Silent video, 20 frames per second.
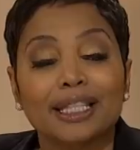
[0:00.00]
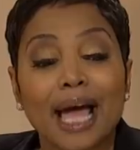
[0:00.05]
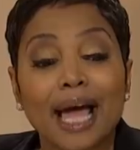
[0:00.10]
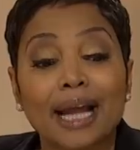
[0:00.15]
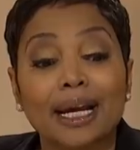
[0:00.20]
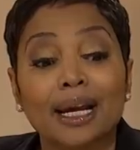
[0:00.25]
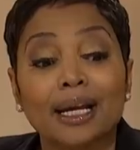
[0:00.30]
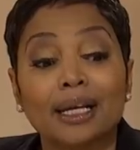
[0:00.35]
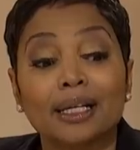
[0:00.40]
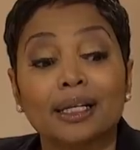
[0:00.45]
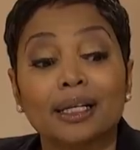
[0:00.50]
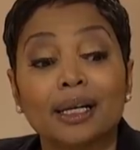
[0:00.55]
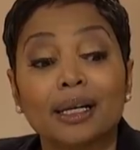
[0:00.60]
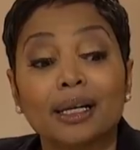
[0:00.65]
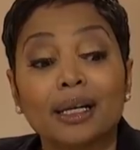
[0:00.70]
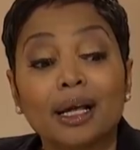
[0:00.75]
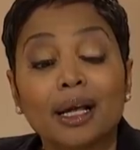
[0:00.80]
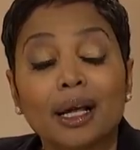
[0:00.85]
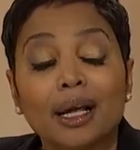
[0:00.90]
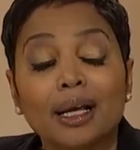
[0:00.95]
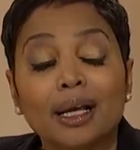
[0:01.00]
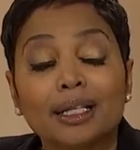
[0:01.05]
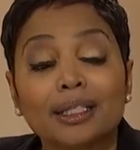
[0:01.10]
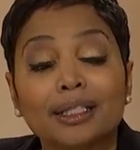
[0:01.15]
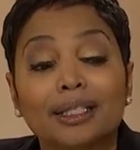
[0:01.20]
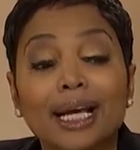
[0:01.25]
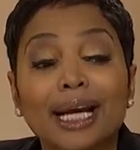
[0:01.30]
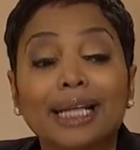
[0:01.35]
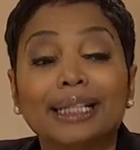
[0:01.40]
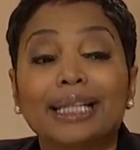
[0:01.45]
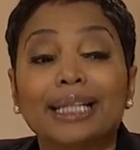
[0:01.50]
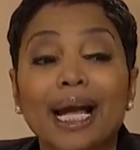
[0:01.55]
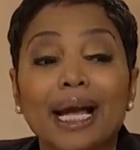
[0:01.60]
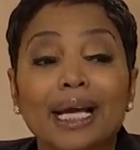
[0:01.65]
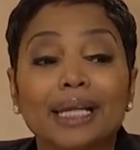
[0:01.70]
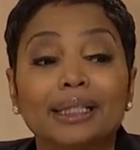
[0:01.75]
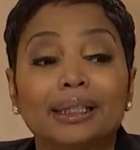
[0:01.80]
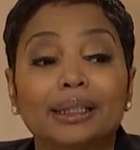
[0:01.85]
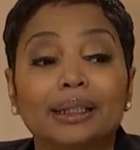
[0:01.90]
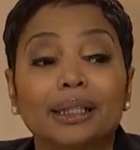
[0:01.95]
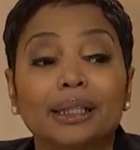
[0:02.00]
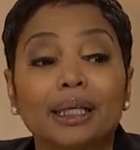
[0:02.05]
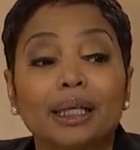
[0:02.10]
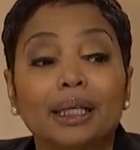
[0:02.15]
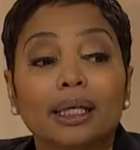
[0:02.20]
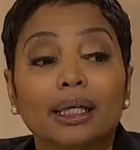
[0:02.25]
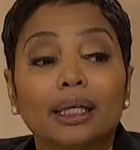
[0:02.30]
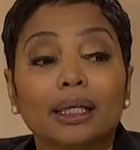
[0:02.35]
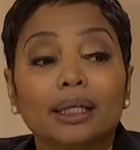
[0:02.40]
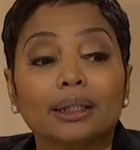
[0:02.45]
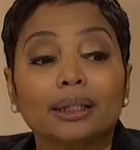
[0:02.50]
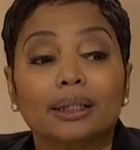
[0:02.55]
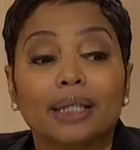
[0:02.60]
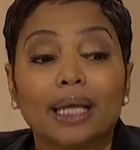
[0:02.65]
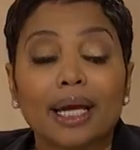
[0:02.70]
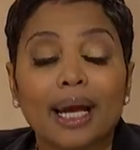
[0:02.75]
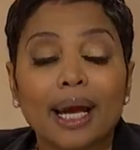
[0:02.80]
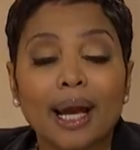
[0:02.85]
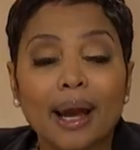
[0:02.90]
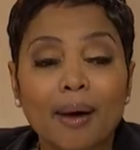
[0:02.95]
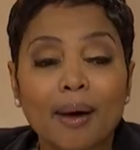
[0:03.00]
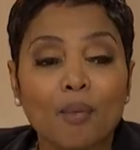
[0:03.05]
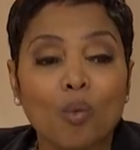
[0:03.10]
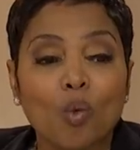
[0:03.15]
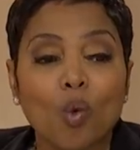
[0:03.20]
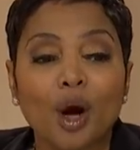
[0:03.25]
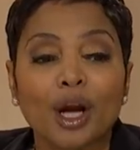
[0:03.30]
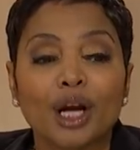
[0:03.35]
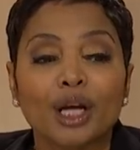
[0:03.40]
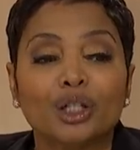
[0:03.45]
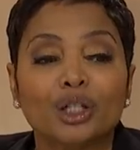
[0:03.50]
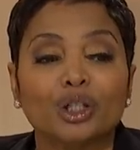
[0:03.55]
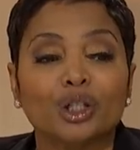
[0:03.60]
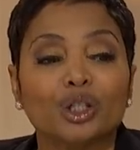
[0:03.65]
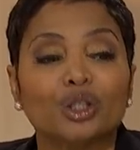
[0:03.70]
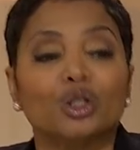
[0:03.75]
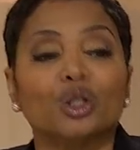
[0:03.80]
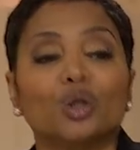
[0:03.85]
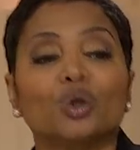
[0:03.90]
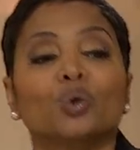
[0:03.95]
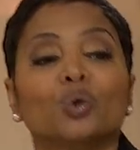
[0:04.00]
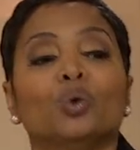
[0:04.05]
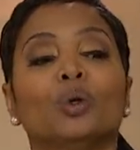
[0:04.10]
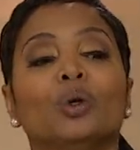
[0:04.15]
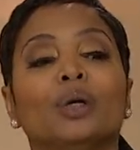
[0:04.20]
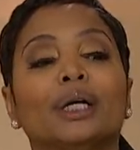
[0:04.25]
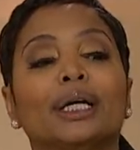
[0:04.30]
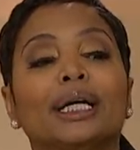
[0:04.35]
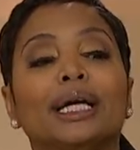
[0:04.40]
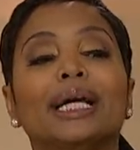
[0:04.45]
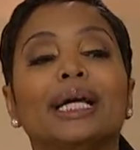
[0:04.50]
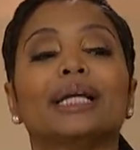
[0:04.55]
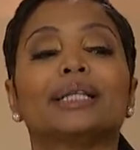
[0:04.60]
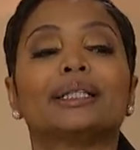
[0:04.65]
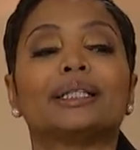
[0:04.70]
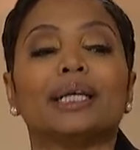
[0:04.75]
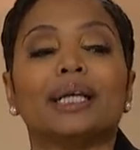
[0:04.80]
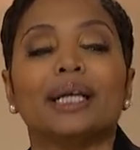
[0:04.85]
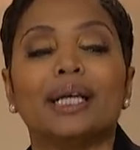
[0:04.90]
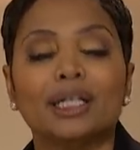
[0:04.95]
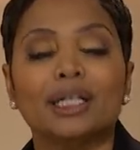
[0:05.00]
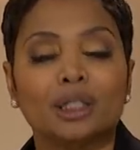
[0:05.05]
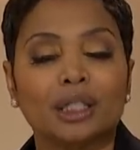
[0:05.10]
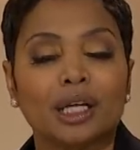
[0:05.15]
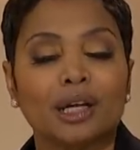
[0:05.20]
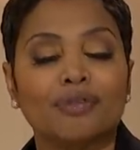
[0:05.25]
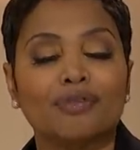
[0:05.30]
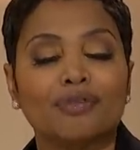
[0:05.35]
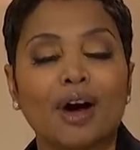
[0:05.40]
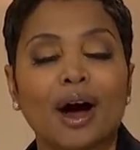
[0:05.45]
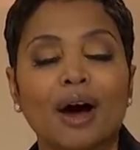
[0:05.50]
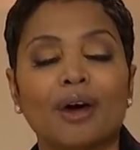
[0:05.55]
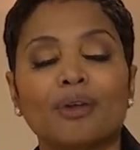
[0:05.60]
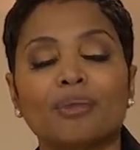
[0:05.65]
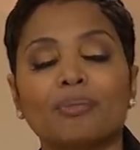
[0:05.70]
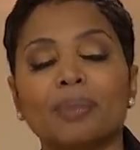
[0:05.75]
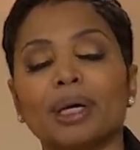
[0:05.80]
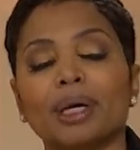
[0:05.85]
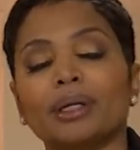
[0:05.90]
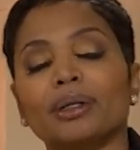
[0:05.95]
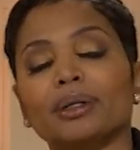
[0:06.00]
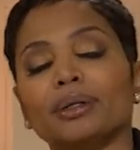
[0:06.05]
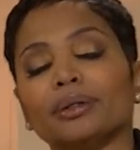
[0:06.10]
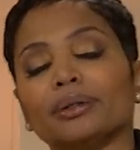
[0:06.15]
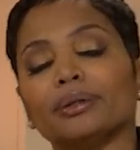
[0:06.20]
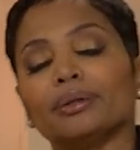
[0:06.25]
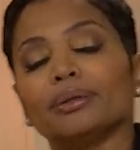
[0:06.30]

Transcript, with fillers: that dictates to him what he should do into his environment. Yo.